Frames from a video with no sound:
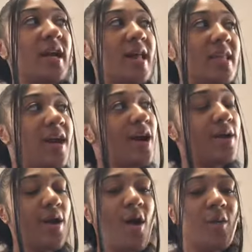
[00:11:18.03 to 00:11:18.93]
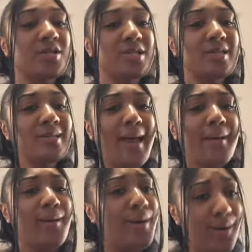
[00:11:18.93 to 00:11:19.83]
and I let her know, and she's
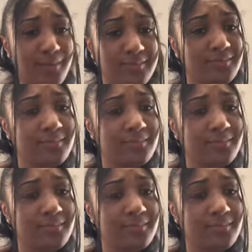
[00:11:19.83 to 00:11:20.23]
like, girl,